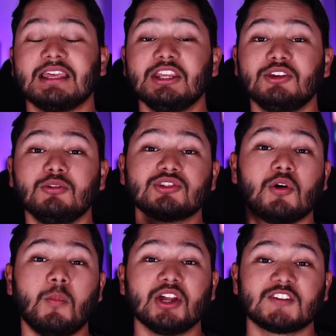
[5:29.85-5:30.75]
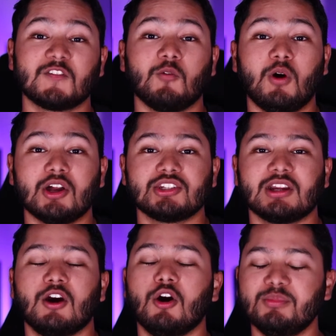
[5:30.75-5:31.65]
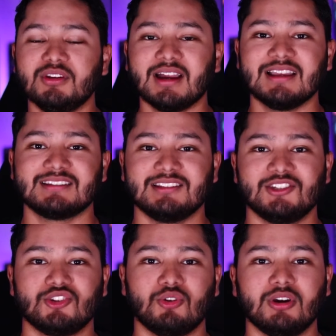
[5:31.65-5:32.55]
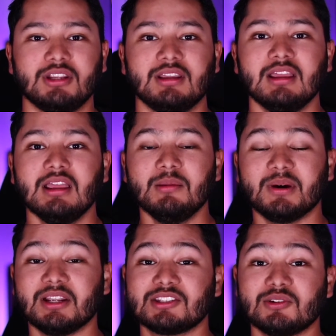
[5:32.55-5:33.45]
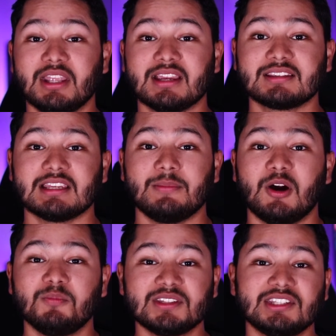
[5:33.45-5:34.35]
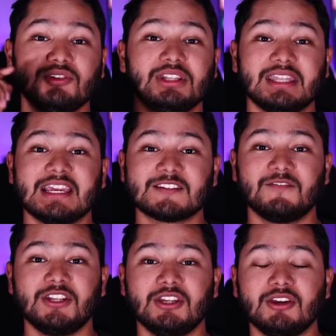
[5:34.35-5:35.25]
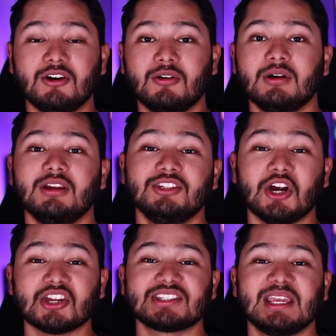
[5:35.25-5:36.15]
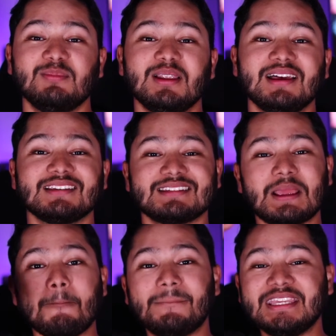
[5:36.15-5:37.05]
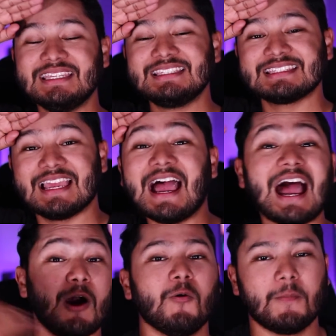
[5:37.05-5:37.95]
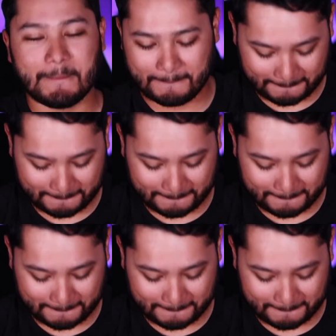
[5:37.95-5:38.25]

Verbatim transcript: Thank you so much for watching. I hope you guys enjoyed. But until next time, I hope to see you in the next video. Y'all stay blessed. Peace out.